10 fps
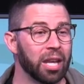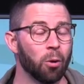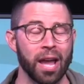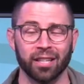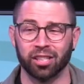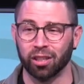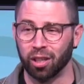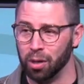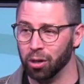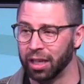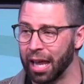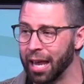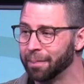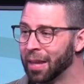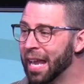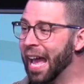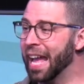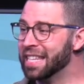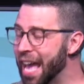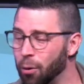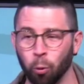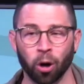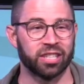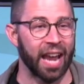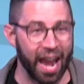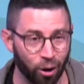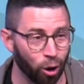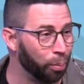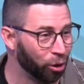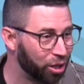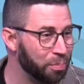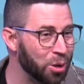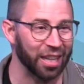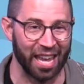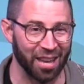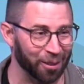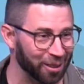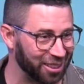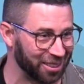ways to communicate, and yet we're terrible communicators.